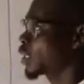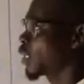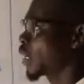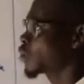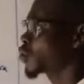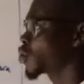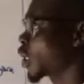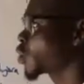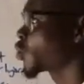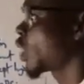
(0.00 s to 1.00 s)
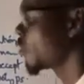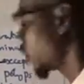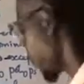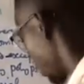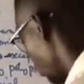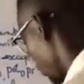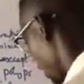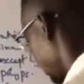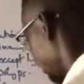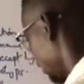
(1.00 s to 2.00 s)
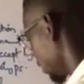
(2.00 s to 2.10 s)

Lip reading: the hydrozoa also have nematoblast.